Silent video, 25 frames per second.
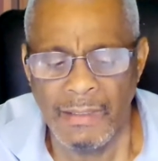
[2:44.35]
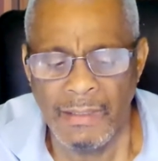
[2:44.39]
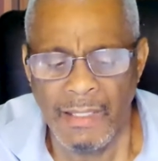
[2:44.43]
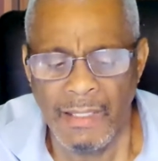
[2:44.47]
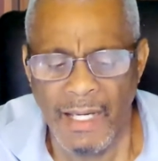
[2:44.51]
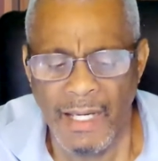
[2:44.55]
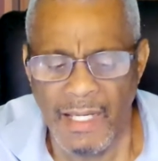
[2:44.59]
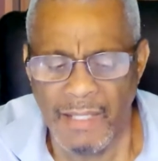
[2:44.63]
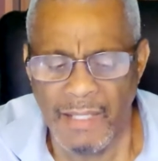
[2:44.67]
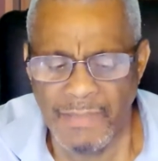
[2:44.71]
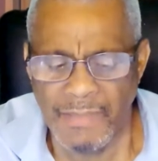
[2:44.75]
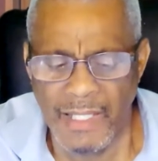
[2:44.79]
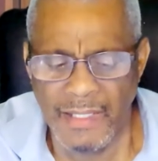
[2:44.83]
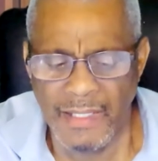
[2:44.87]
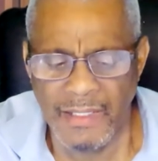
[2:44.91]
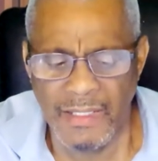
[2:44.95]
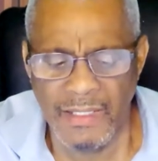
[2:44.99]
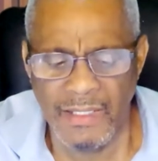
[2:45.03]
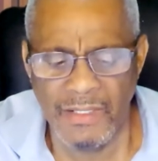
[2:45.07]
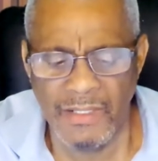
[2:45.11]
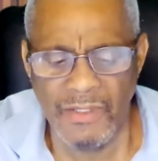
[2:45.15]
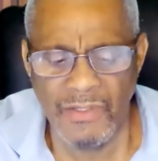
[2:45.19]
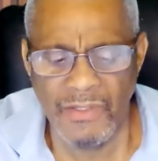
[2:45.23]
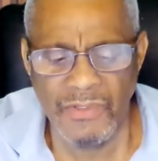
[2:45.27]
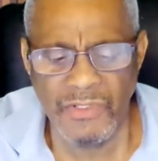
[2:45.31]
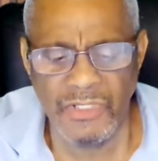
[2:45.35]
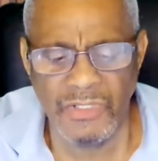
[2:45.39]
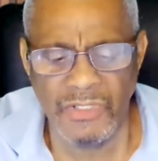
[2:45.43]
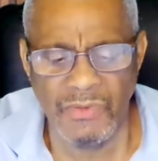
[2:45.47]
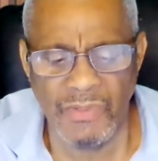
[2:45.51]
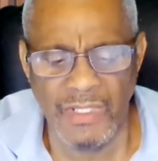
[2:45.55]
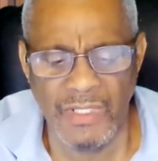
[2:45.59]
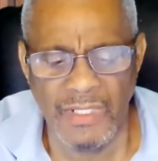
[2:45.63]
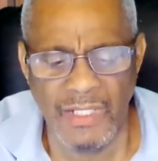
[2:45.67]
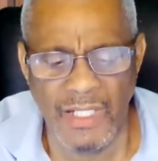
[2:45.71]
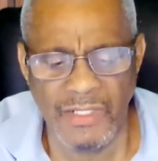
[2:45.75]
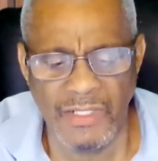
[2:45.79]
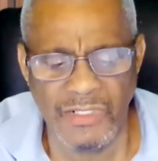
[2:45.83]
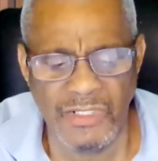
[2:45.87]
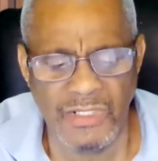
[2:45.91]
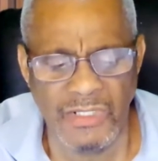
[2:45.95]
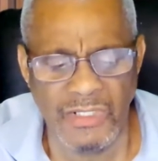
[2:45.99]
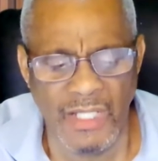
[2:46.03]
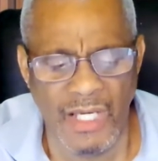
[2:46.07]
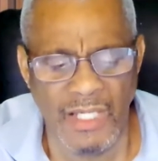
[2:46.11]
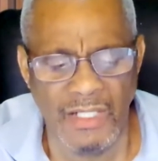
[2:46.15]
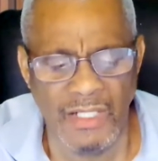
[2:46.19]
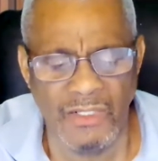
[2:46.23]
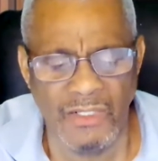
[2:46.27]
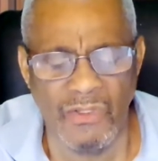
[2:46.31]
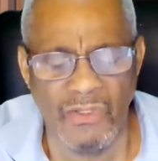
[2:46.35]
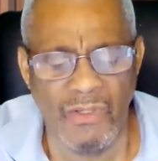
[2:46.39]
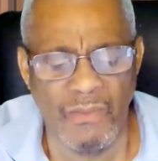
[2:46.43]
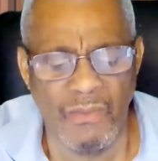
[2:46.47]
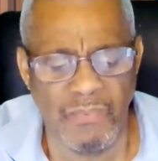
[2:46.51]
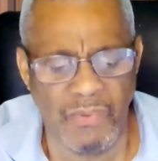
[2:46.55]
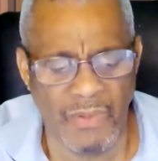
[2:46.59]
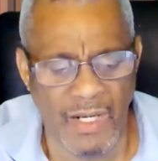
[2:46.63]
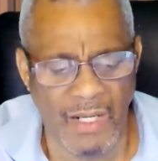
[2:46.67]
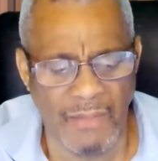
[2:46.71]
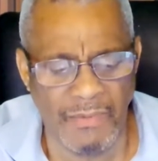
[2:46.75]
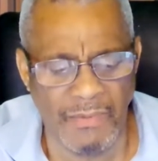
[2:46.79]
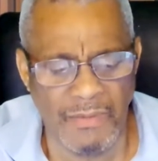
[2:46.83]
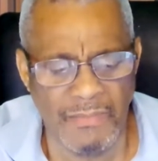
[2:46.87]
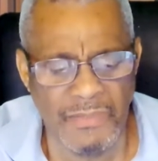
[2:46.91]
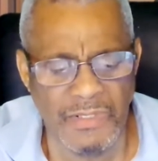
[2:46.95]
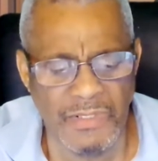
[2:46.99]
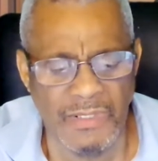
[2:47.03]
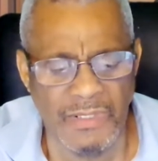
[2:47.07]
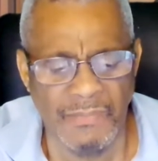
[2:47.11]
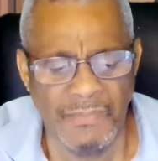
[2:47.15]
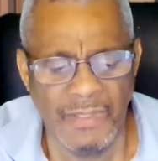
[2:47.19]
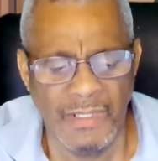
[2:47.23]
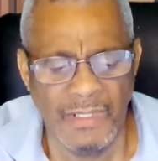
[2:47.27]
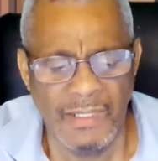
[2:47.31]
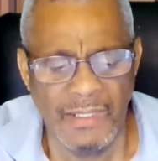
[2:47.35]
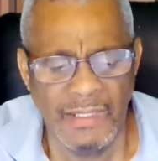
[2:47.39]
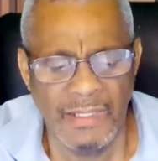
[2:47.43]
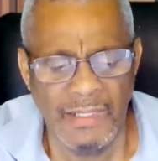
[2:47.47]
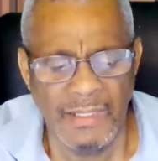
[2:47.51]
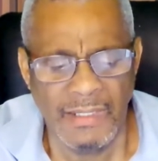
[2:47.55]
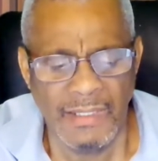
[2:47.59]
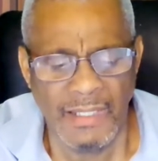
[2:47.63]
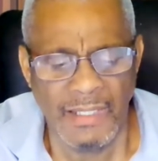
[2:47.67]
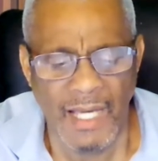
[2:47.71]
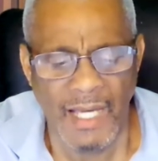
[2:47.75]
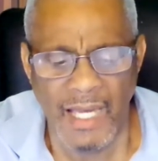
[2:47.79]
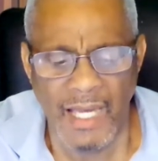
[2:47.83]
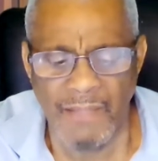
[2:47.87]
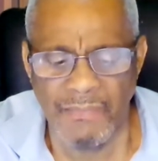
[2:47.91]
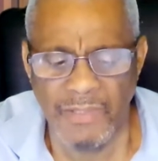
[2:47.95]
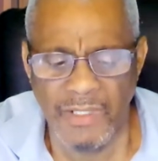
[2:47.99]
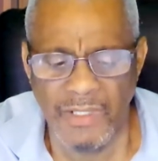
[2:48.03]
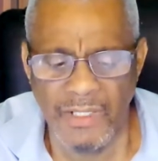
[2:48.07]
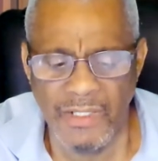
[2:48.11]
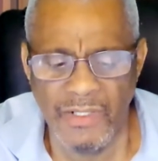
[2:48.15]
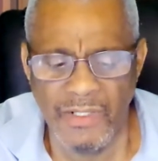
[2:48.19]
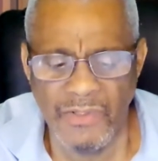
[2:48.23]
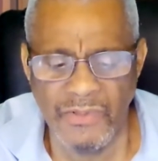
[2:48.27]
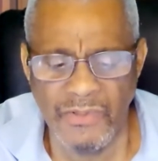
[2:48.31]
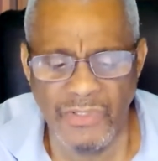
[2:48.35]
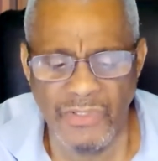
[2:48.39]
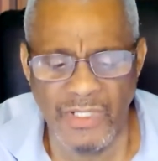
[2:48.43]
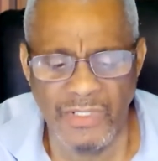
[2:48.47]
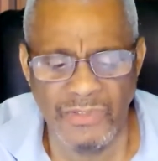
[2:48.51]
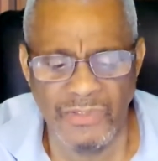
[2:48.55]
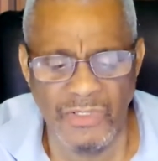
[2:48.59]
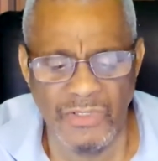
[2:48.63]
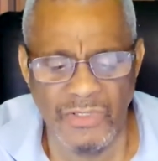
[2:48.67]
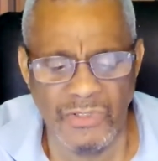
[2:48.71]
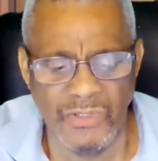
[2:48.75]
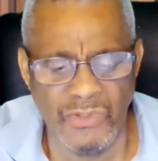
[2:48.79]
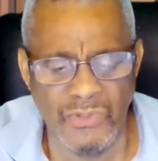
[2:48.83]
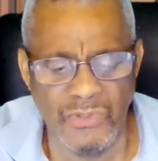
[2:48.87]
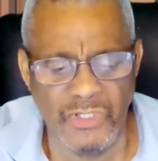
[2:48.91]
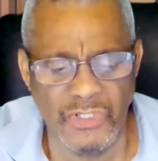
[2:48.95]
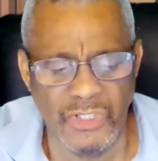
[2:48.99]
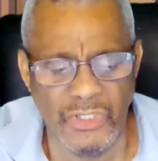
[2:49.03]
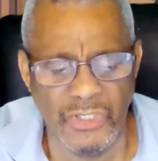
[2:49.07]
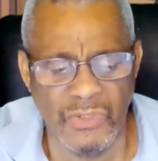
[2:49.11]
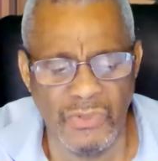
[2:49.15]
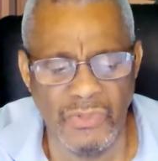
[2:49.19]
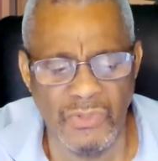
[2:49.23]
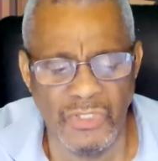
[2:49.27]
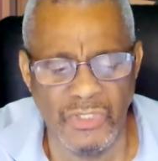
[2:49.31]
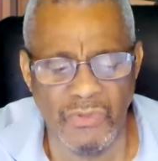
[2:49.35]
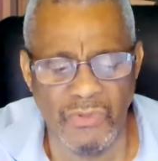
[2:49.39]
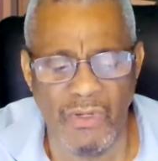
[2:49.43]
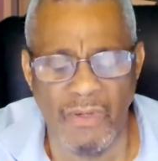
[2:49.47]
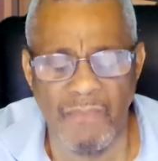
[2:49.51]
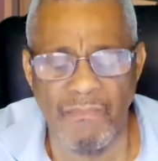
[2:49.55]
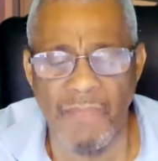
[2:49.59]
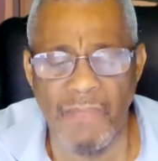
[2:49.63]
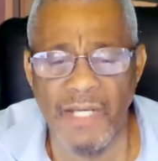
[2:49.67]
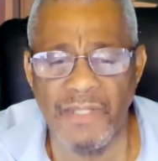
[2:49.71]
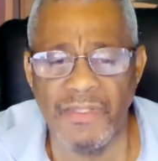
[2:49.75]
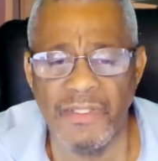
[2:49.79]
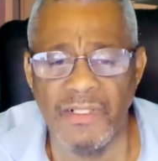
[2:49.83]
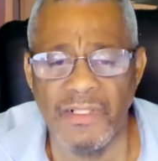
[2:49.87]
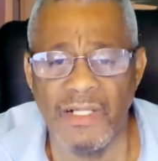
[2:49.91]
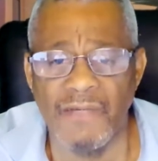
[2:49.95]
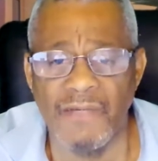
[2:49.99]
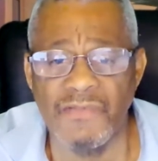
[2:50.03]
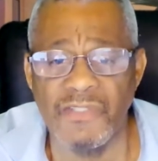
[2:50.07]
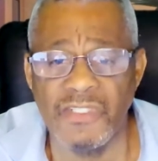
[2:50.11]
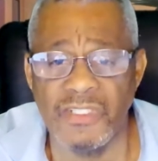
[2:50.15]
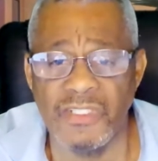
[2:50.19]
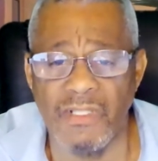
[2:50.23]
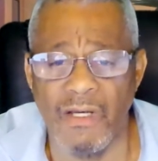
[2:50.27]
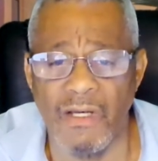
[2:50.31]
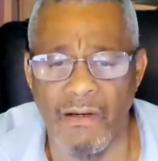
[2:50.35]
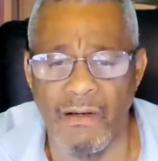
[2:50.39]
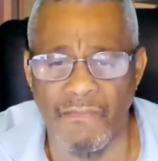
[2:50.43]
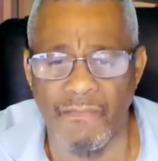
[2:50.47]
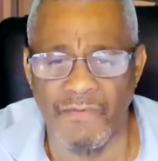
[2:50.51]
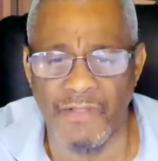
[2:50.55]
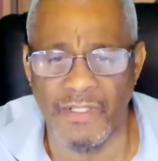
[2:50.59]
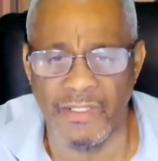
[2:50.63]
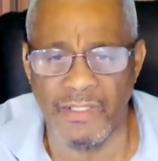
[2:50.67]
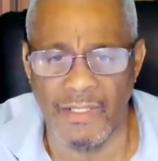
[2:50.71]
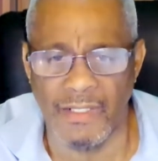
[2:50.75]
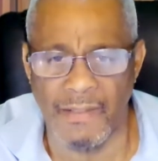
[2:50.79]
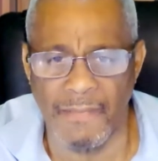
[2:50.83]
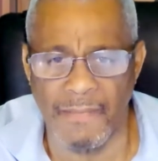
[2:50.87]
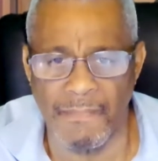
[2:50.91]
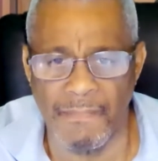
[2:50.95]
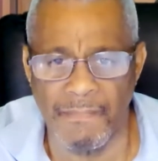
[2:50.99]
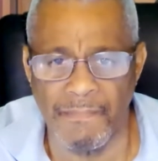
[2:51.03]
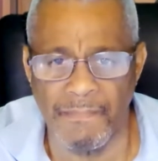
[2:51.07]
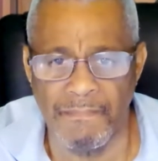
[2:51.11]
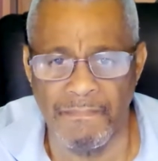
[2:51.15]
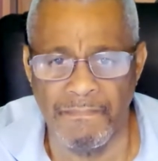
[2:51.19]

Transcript: I am not here to enunciate your problems. I am here to introduce you to a method of solving them.